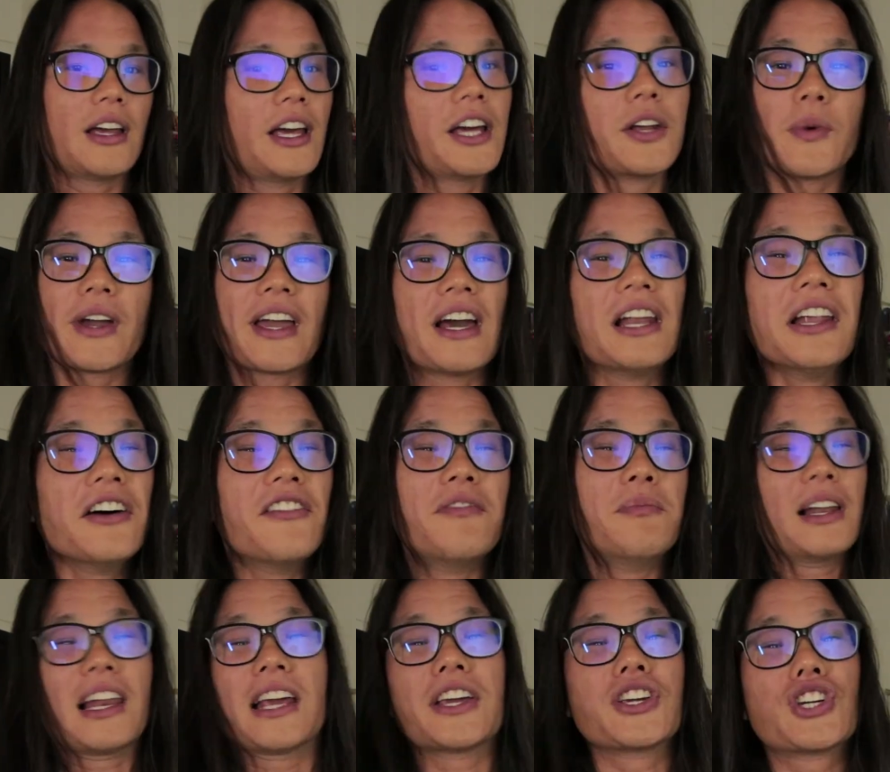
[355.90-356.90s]
Anyway, I love
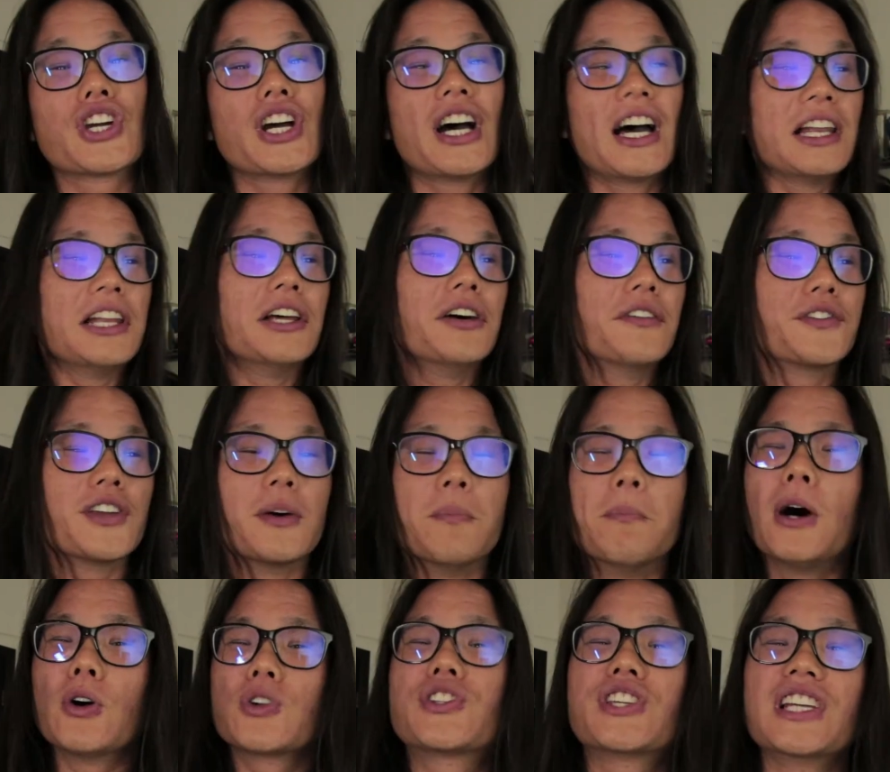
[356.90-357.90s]
Malaysia. I love the
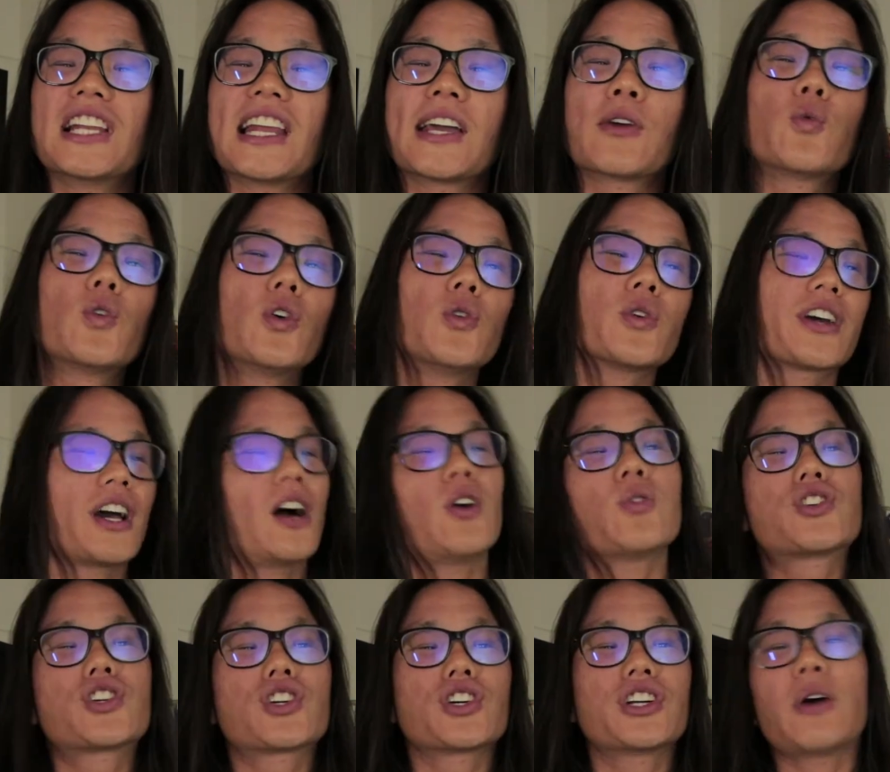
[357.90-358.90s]
multilingual
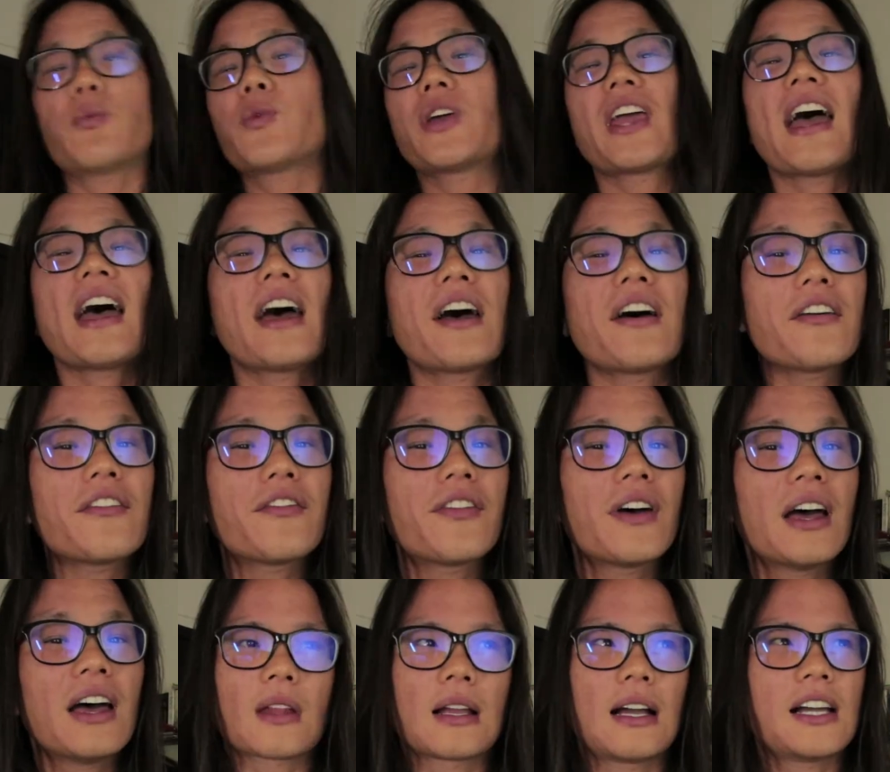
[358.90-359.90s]
culture that we
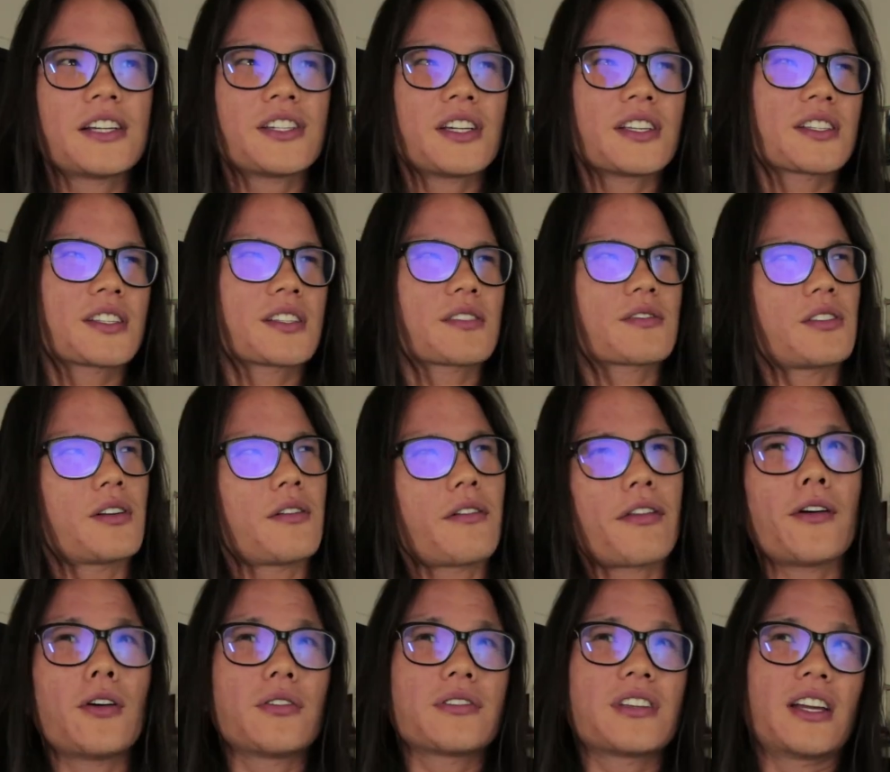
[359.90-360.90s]
have. I just
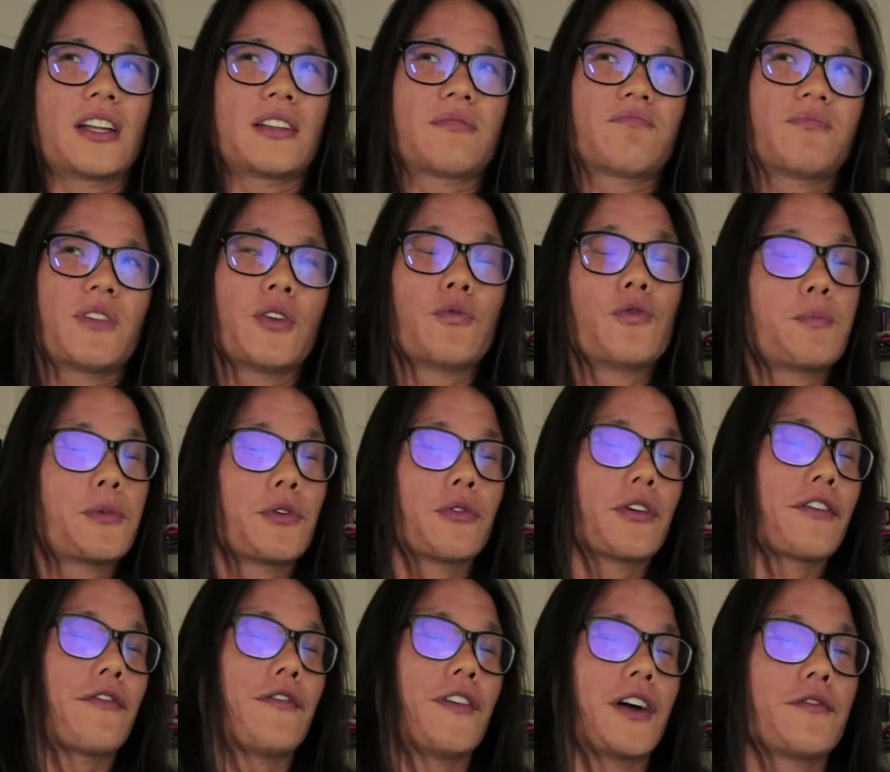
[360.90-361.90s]
thought that it would be
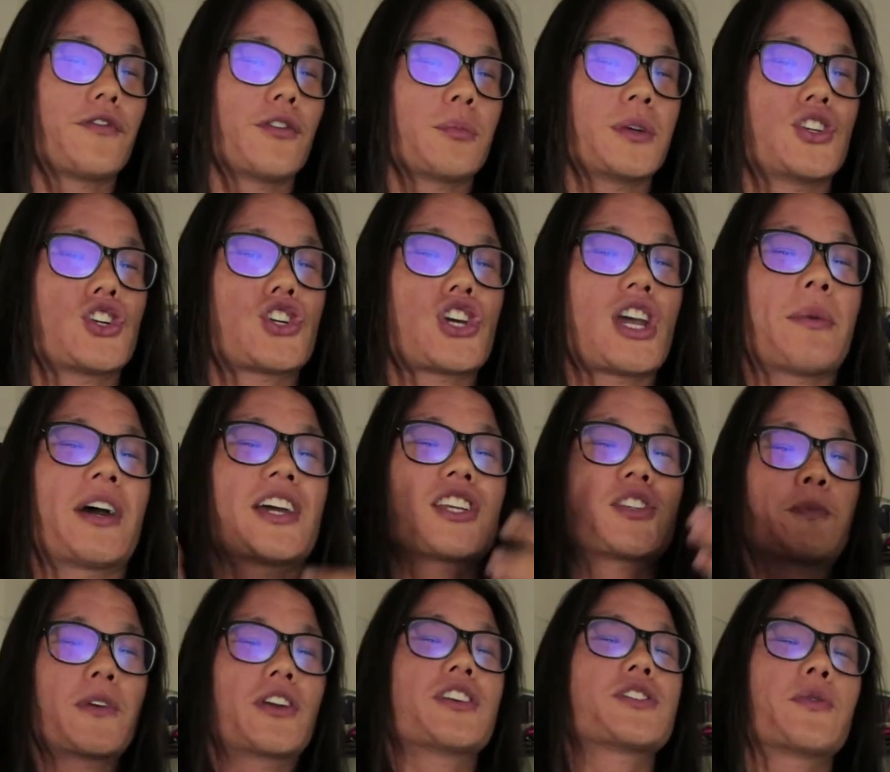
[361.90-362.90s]
very fun for me to share my
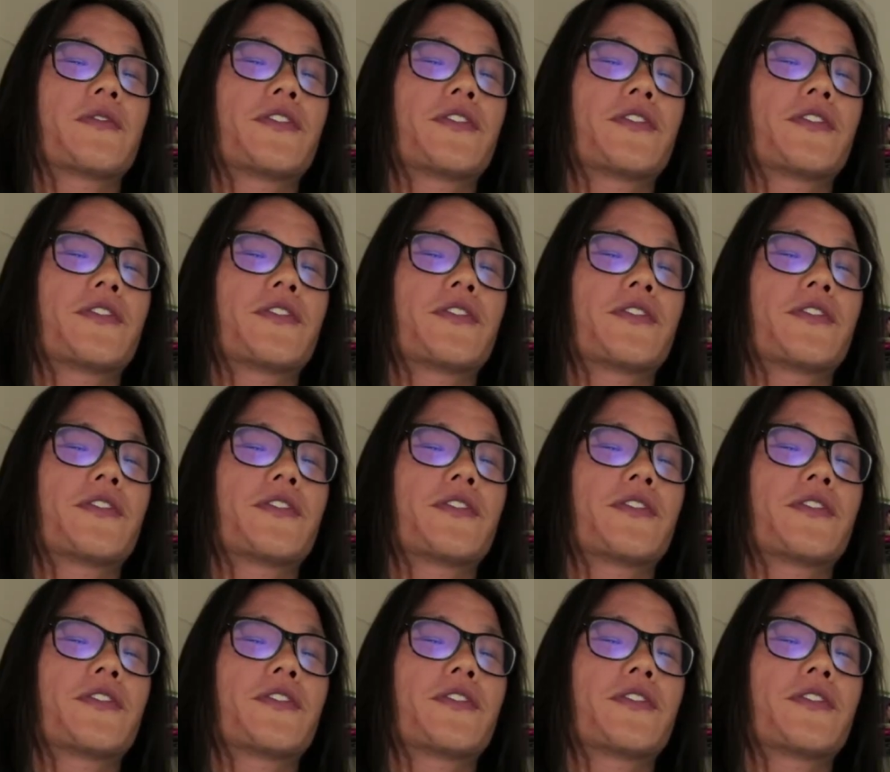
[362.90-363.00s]
experience